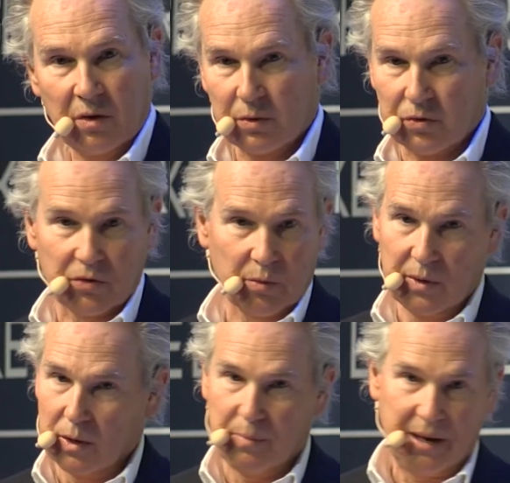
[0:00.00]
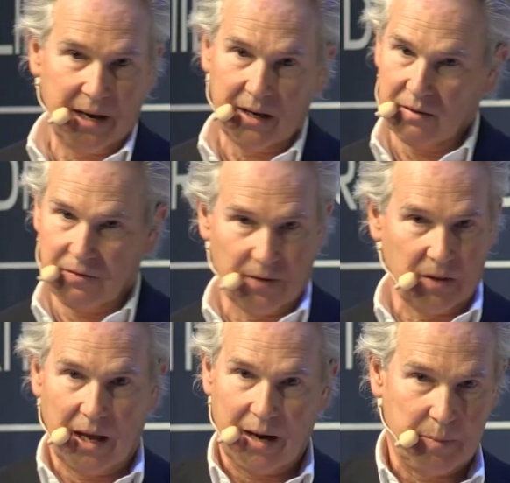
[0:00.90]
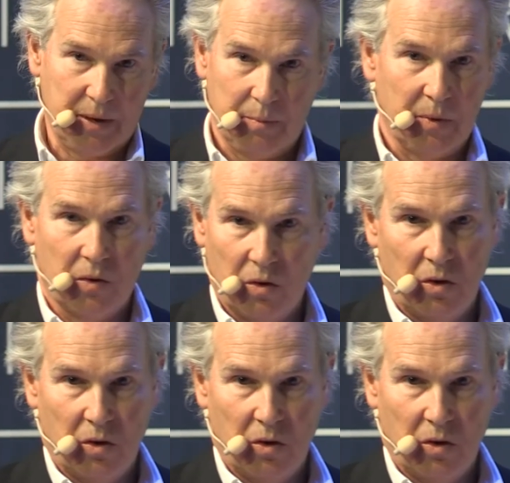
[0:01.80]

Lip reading: which was a real pain for a lot of people,